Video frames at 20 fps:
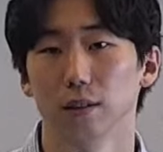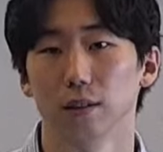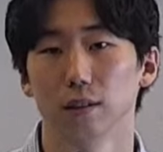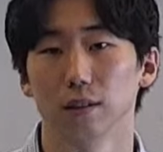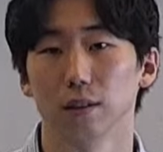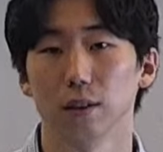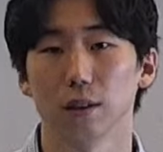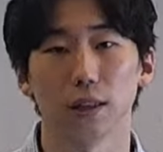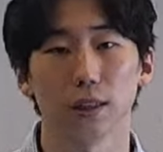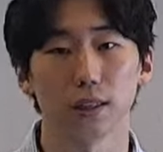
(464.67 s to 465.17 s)

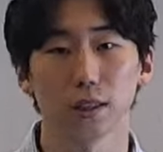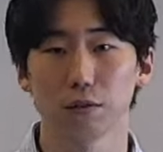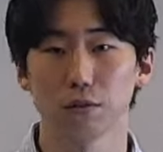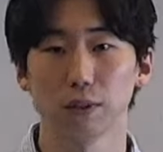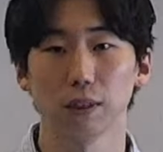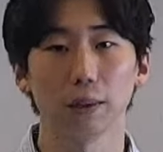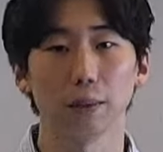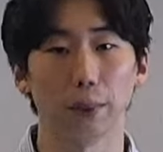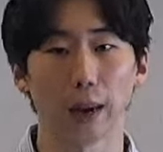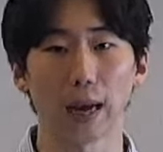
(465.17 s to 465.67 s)
this is
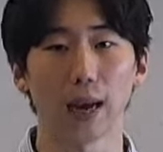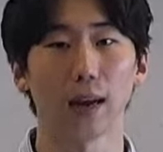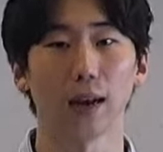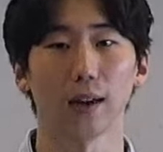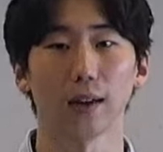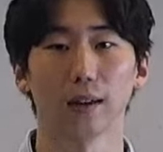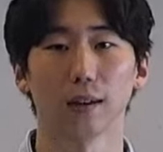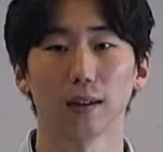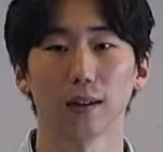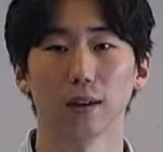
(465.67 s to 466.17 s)
really
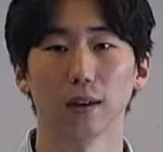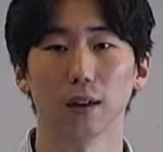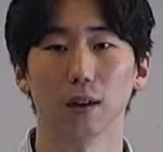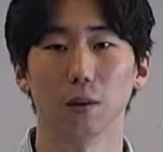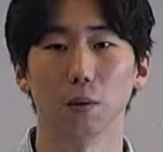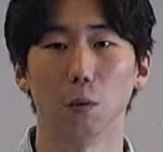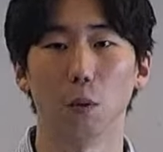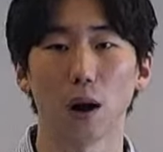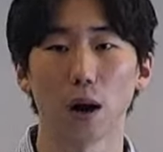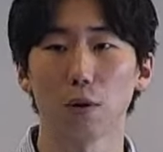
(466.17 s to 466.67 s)
bad.
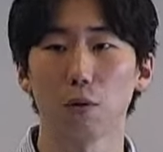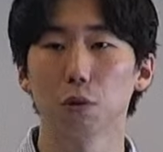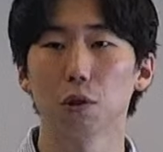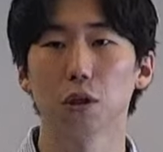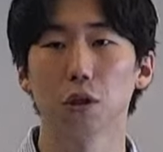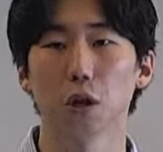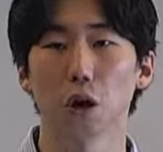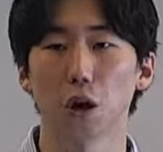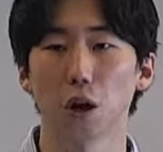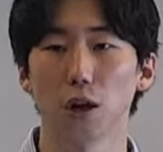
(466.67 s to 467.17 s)
Why would
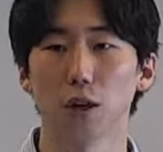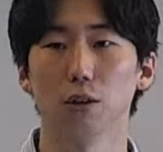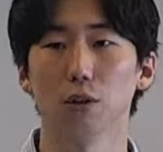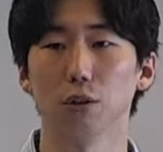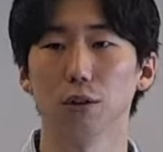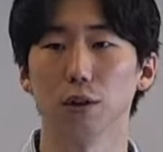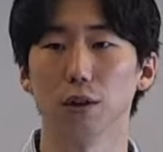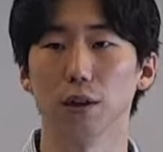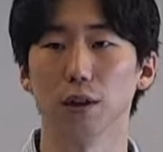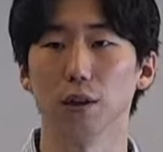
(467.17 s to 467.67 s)
God,
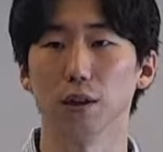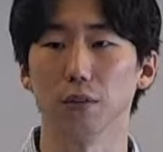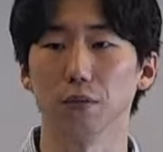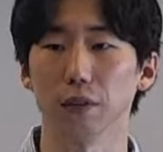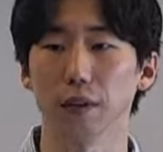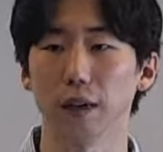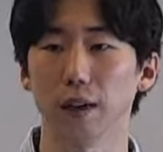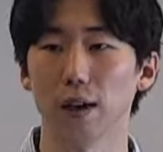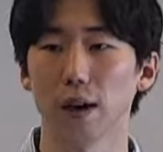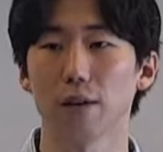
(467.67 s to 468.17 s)
if He
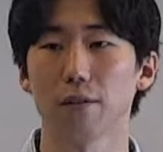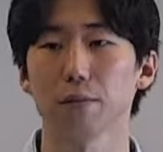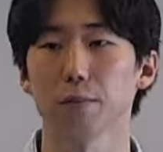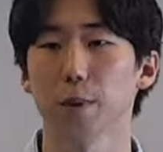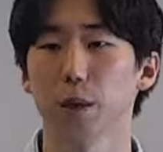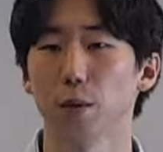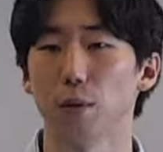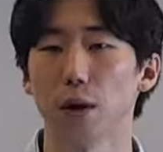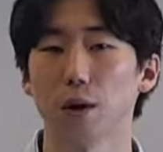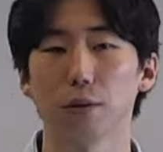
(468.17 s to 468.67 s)
loves me,
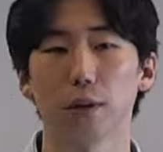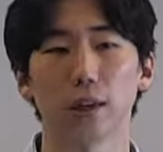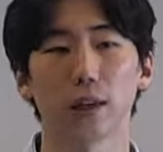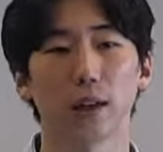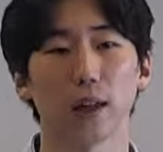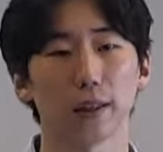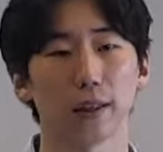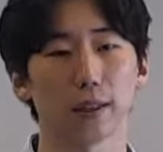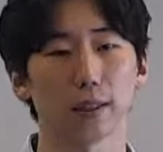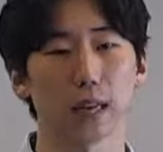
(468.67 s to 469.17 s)
why would He
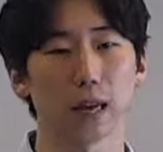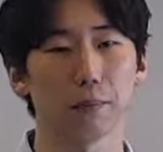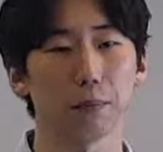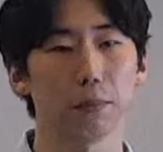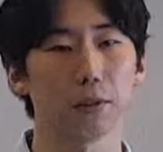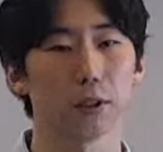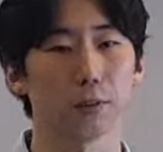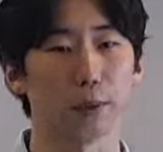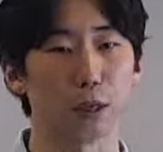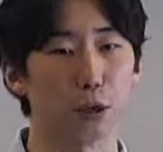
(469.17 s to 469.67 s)
let this happen
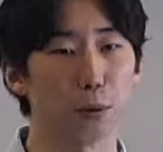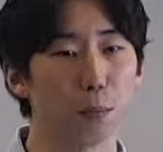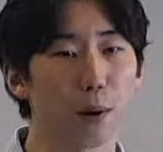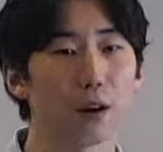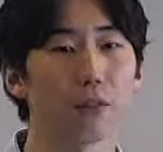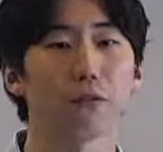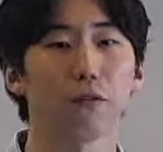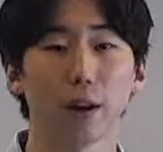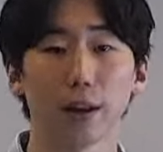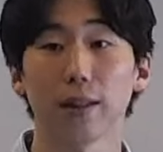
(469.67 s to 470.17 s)
to me? You might
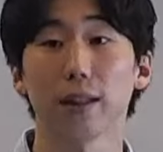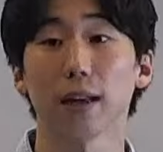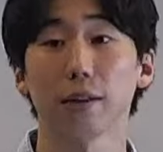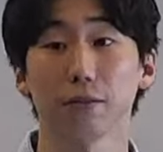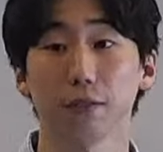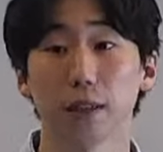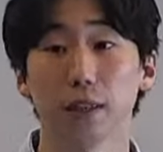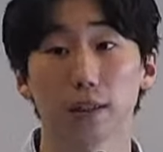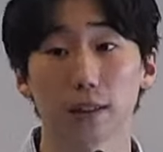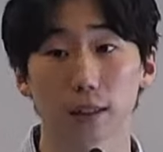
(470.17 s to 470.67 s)
find that
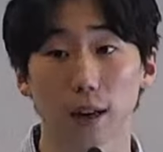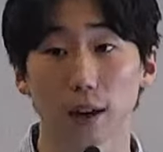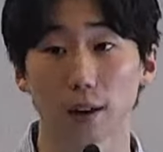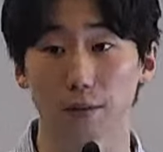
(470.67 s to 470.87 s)
really tough.